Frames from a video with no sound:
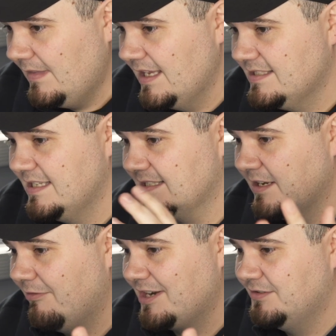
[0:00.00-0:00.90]
it says,
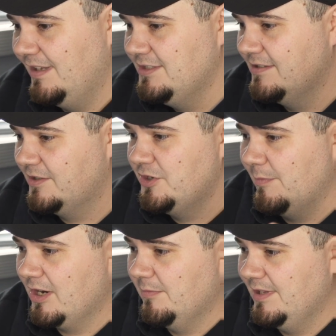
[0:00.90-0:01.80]
congratulations on your
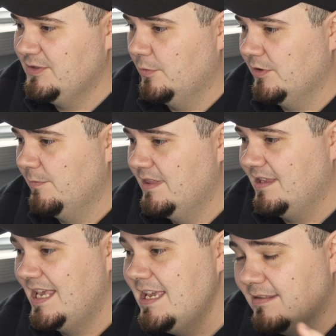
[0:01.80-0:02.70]
marketplace order
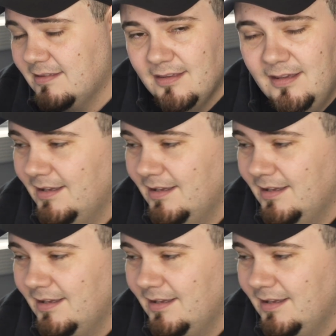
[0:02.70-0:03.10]
with Keith.